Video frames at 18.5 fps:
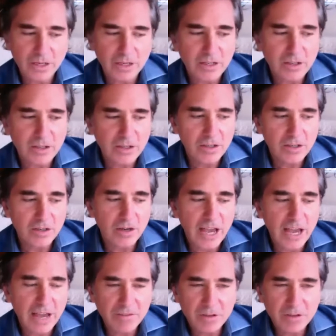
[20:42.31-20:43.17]
And
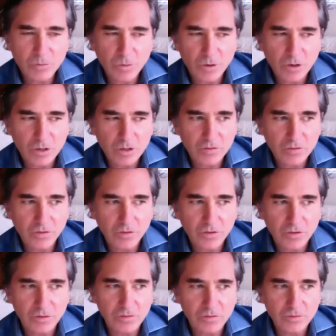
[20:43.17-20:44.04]
having worked
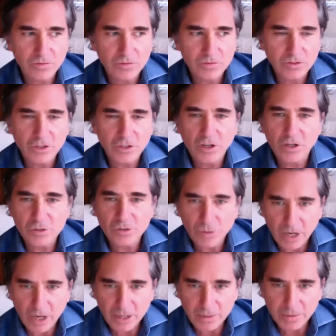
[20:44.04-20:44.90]
for Charles
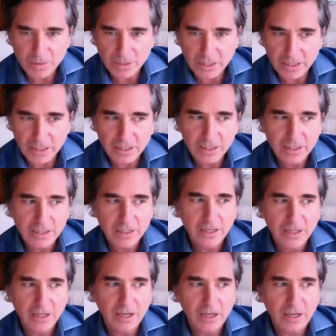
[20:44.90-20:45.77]
Guathby,
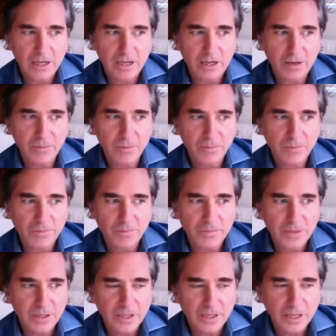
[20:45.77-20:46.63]

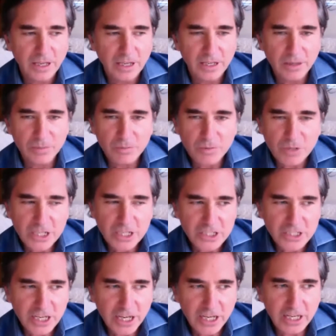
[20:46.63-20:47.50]
and
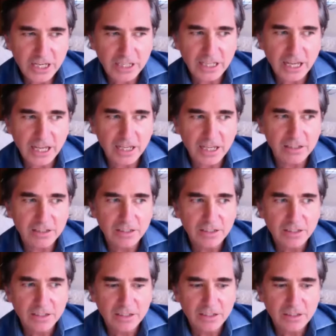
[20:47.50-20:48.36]
appreciating that
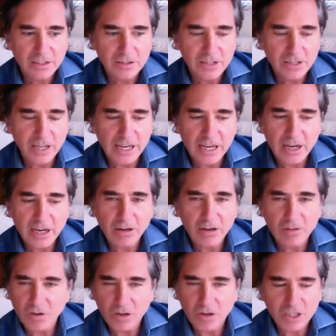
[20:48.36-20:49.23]
era
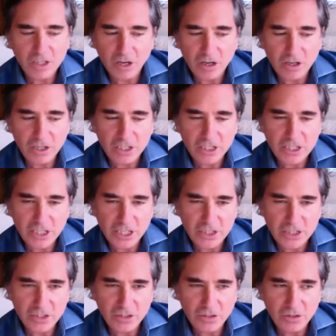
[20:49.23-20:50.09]
of our
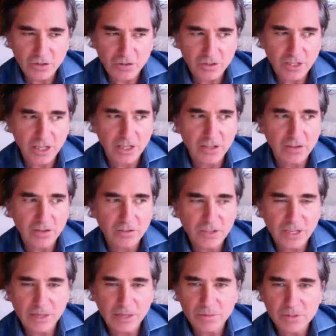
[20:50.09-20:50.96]
architecture that
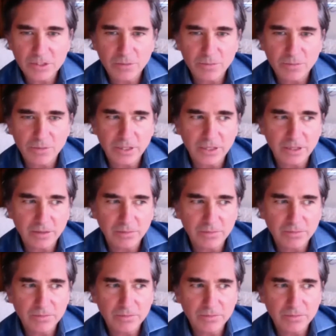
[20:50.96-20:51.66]
seems to be,